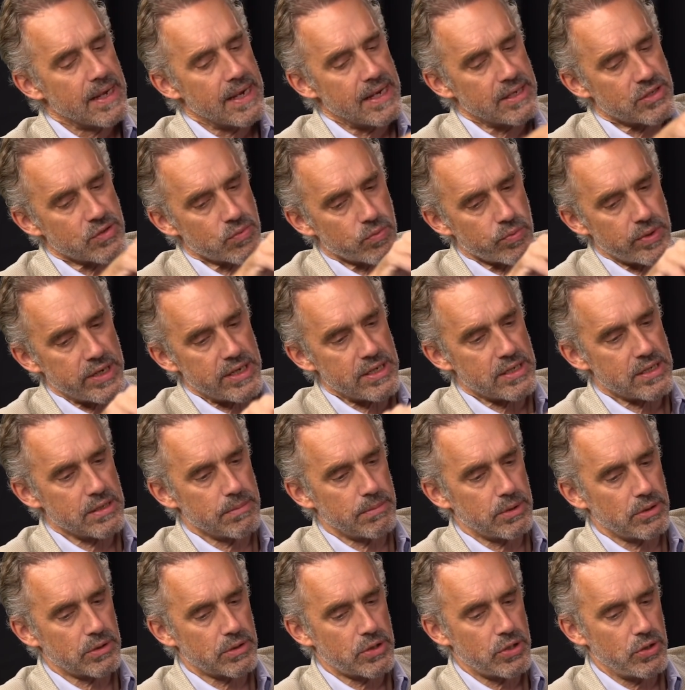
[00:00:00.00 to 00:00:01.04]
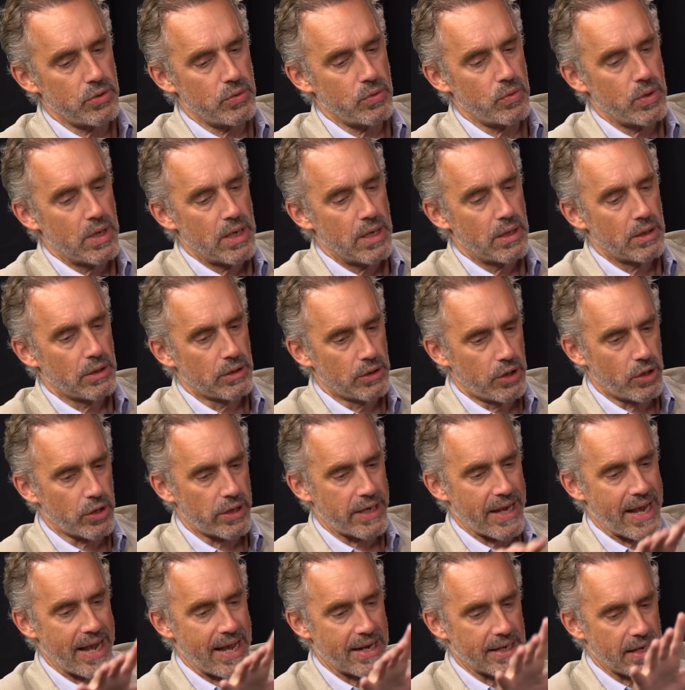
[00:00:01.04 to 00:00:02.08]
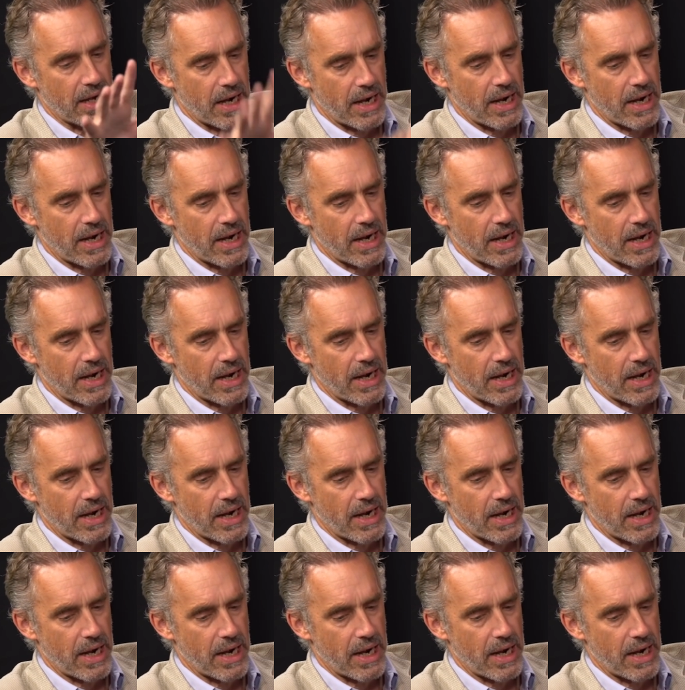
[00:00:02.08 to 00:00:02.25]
it's reasonable to look at